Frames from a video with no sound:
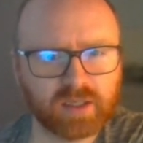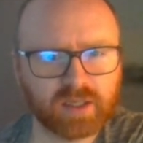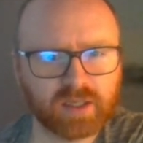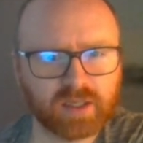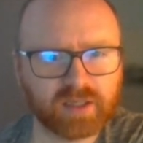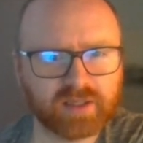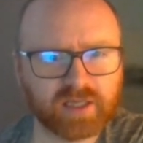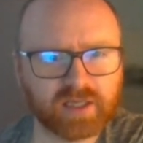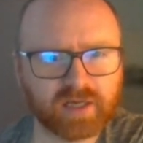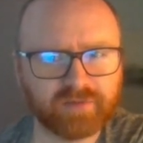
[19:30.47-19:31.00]

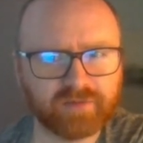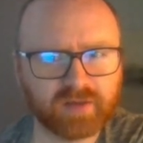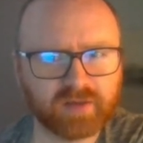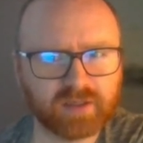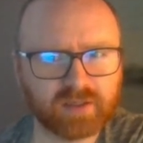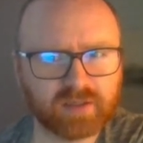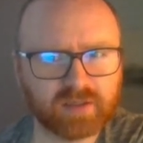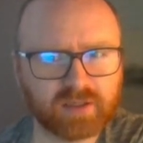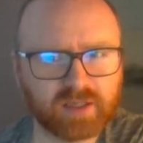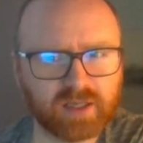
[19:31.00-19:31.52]
And then I
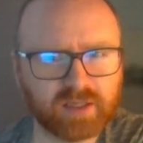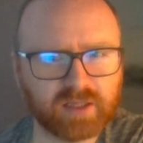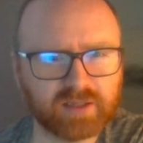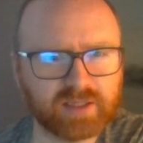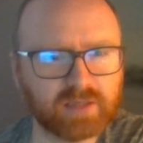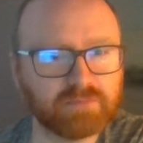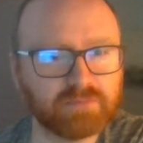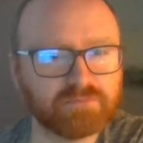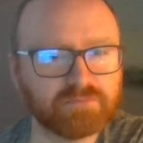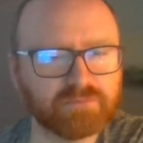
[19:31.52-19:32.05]
think it
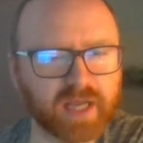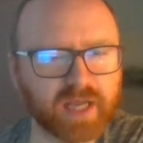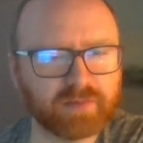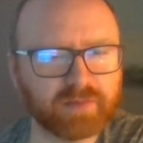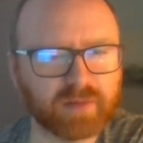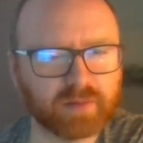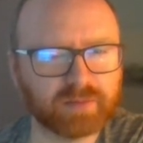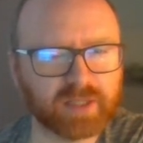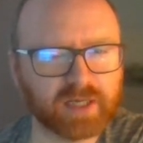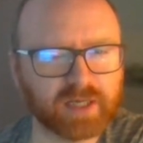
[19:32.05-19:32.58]
didn't mind my
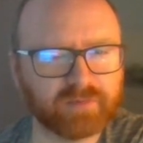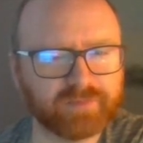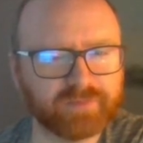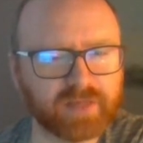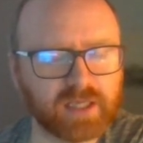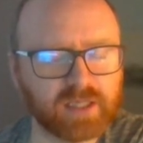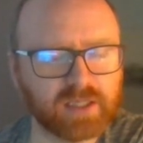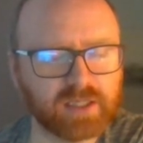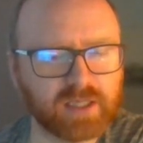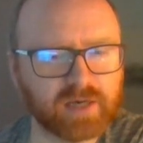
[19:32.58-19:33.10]
plan of knight
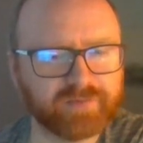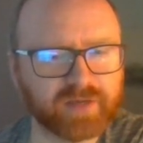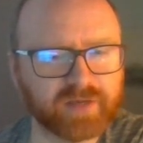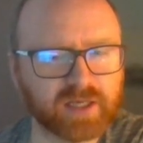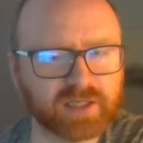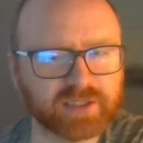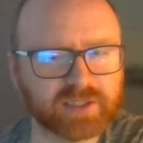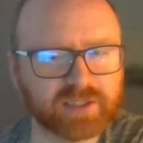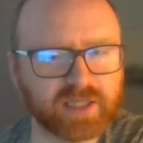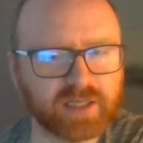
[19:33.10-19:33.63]
e. I think I had a
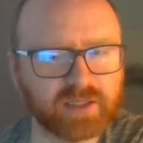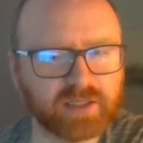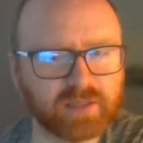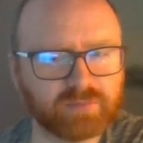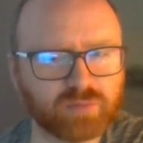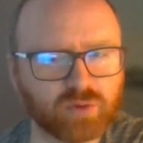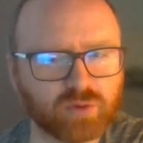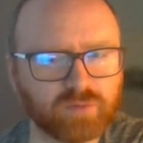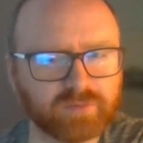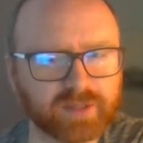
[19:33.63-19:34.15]
slightly
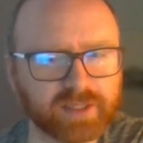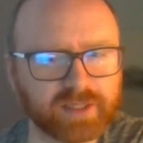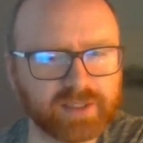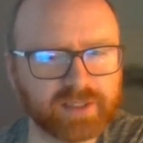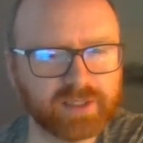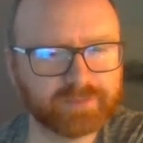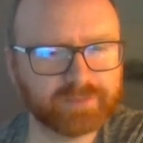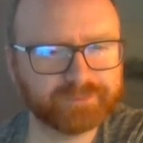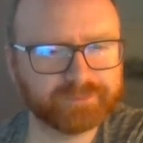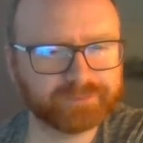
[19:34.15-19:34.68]
improved line here,